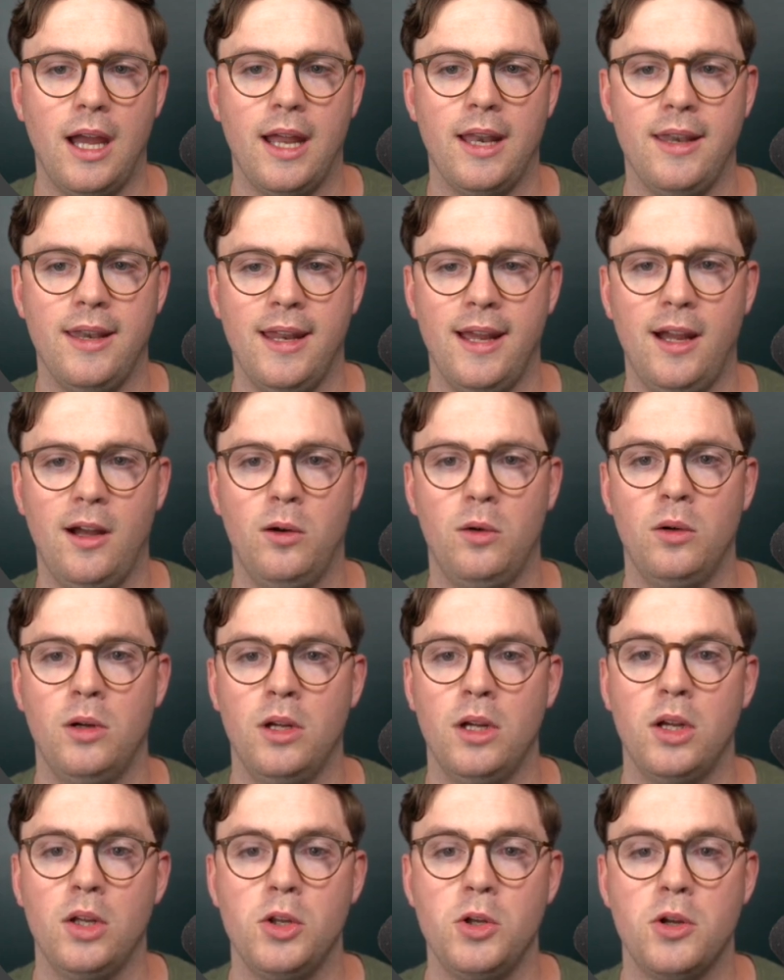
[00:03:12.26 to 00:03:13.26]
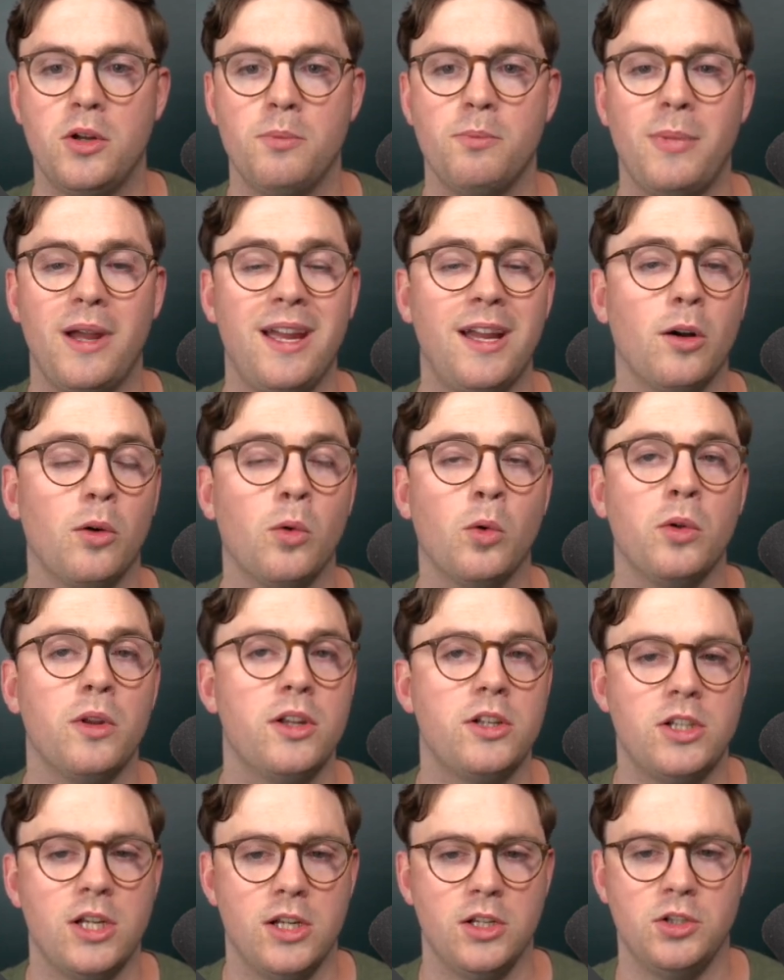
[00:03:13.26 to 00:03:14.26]
and now you can make all the
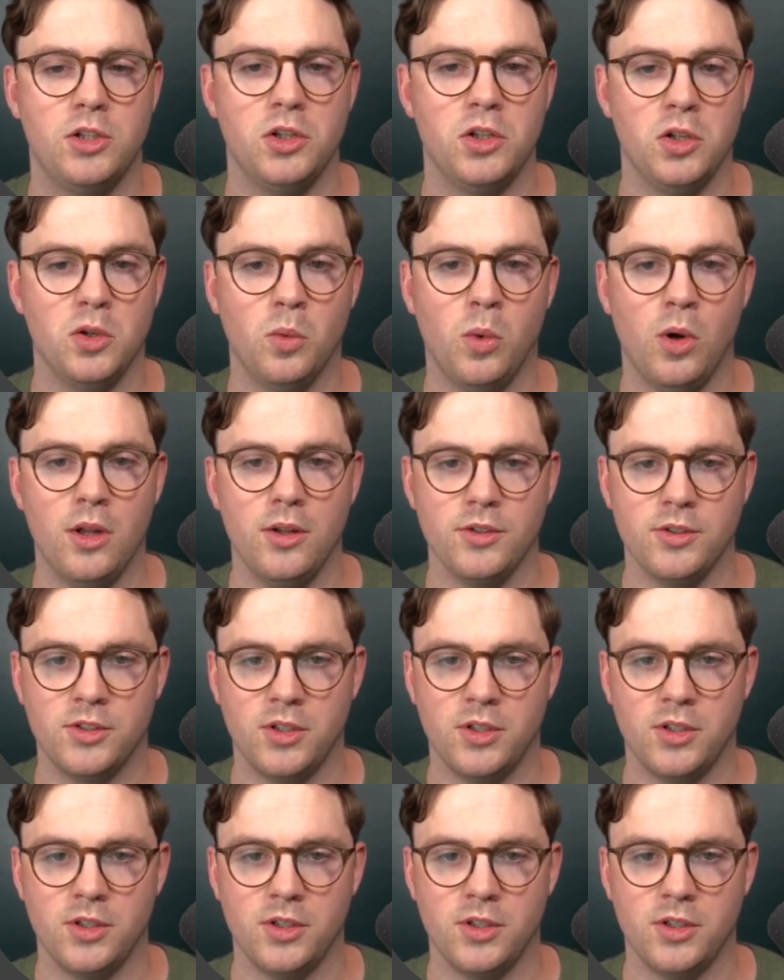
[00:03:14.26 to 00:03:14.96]
changes you want.